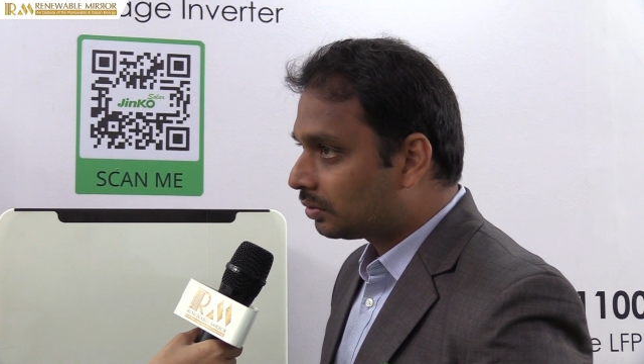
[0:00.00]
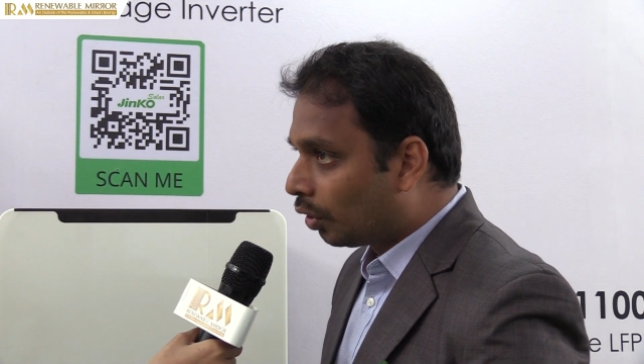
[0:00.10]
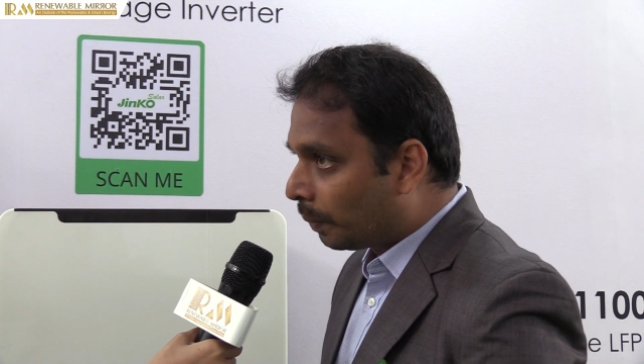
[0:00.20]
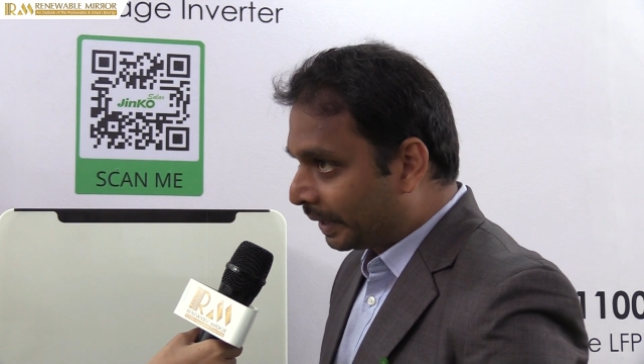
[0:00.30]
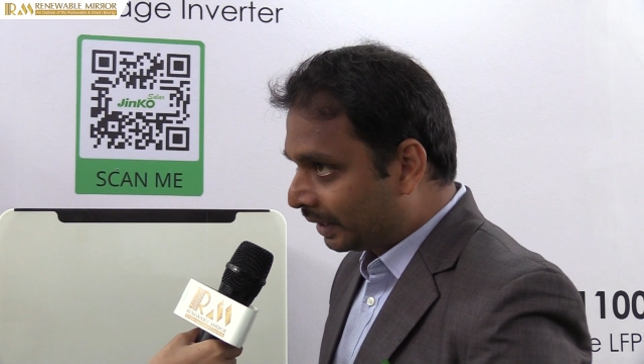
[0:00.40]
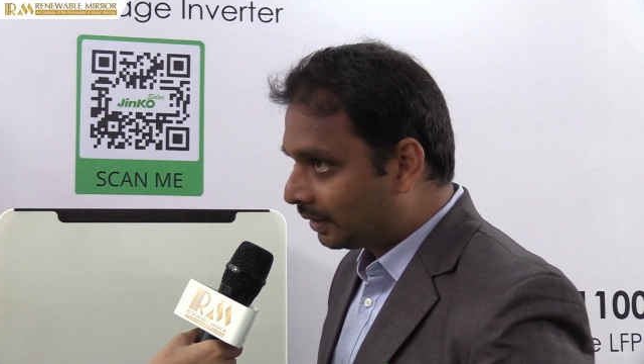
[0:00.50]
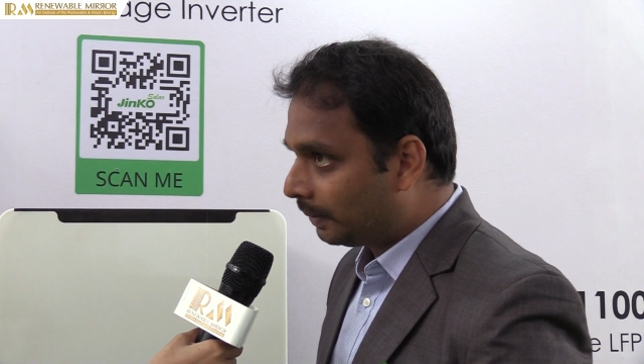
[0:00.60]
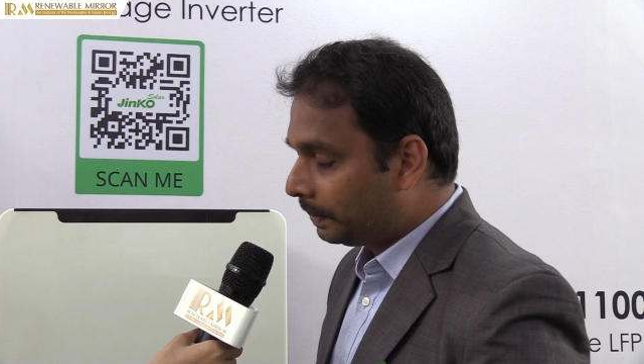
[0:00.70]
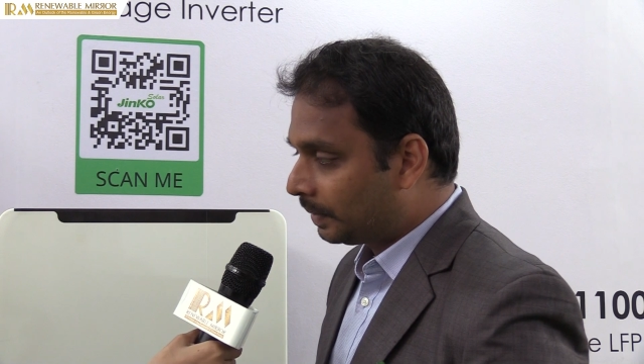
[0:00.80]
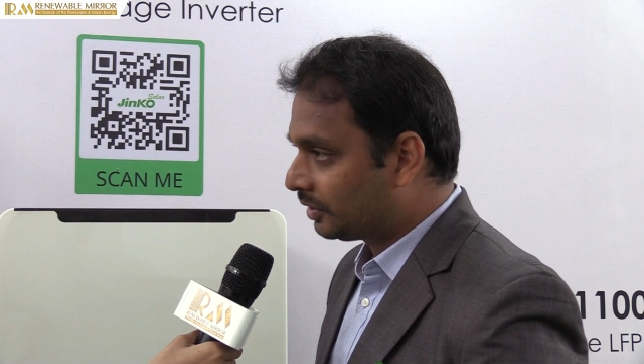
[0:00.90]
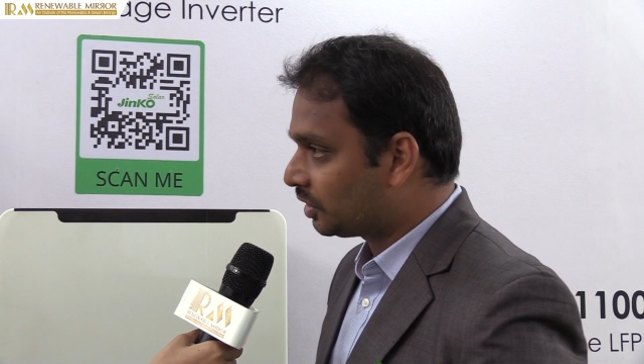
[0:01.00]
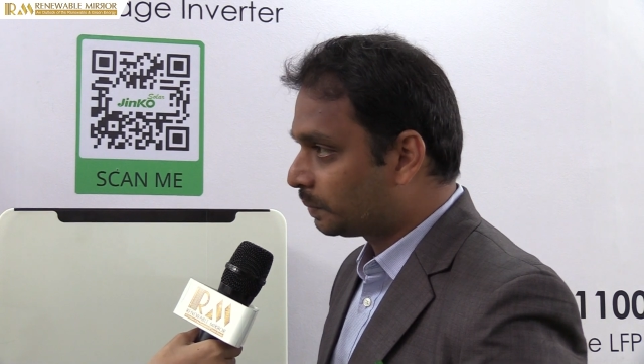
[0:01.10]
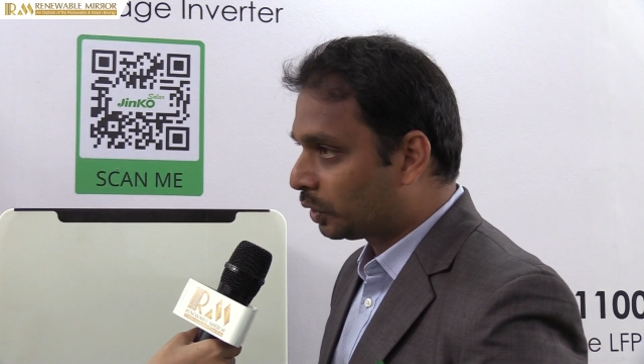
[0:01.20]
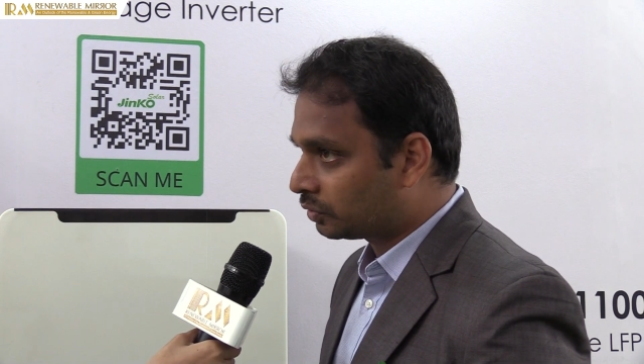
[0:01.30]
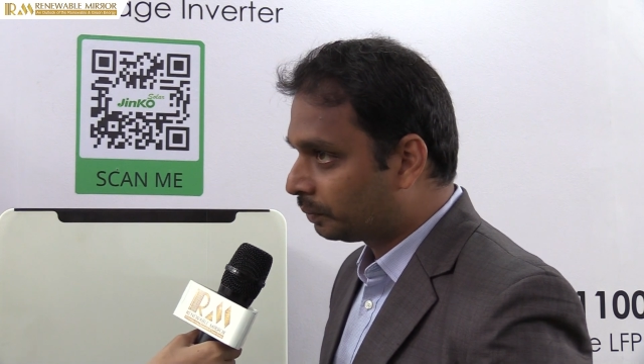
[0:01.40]
opening up, and just
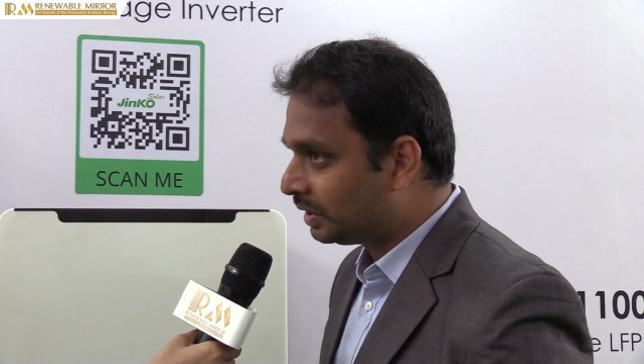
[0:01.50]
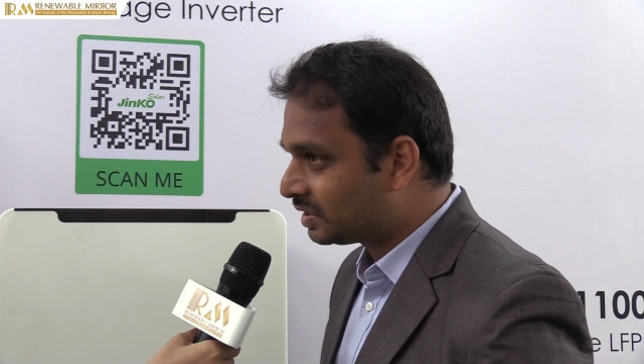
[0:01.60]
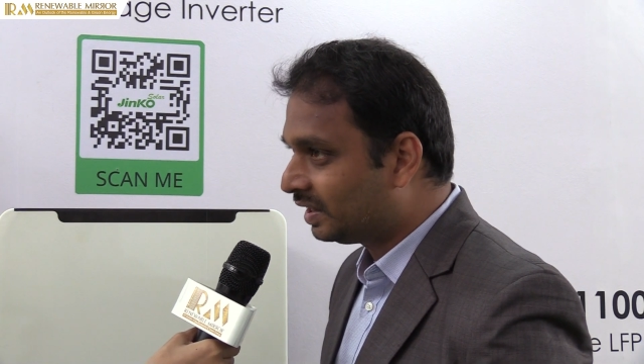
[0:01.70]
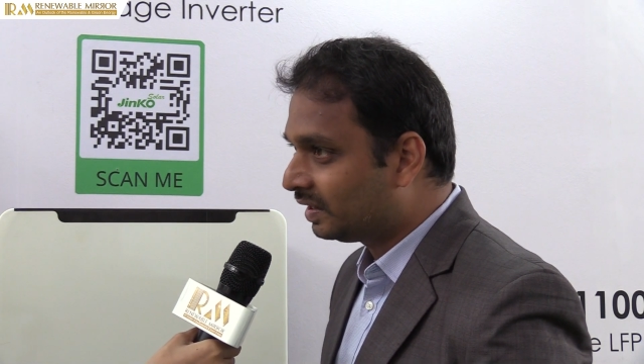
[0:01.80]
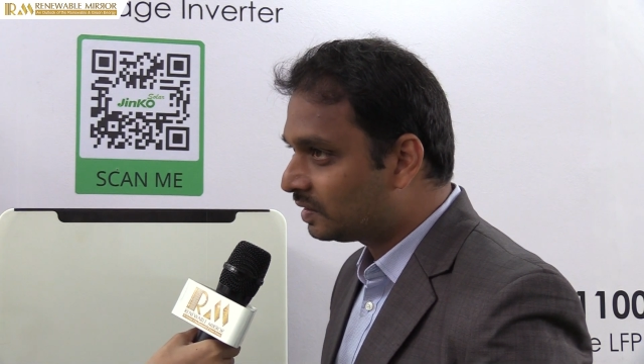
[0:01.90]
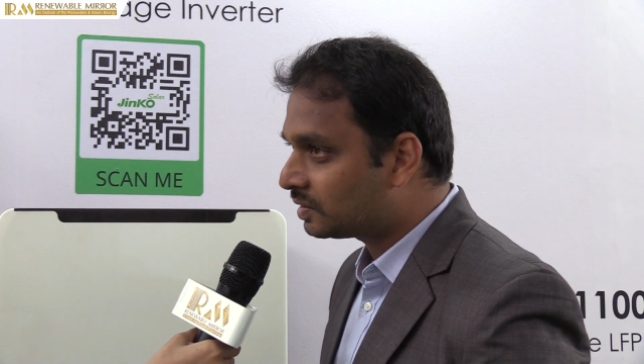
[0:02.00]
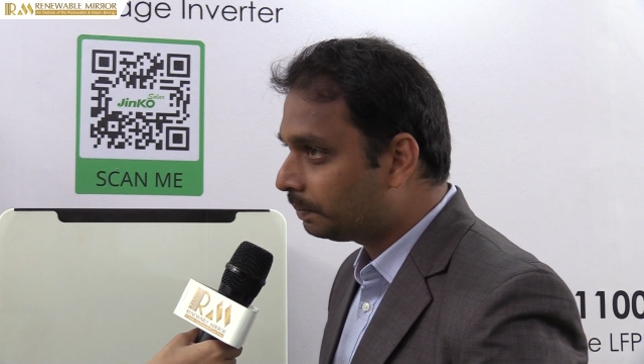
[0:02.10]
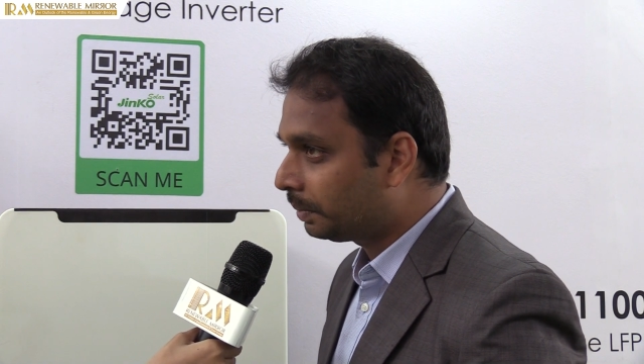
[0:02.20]
because of BCD reason,